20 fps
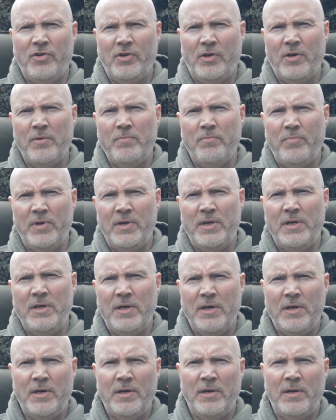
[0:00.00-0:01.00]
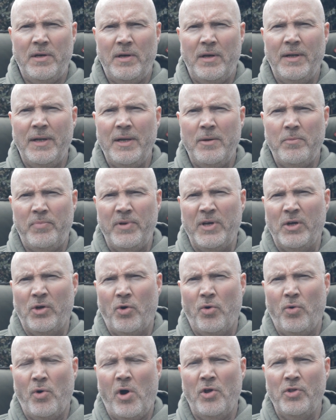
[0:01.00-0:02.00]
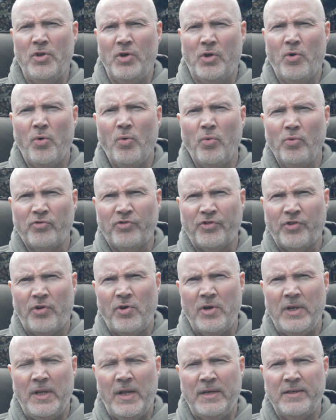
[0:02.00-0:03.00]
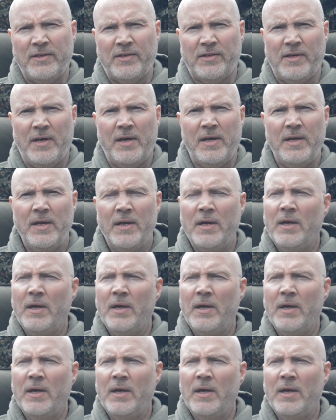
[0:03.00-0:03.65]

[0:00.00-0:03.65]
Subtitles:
it can be a little bit on the cool side, let's say.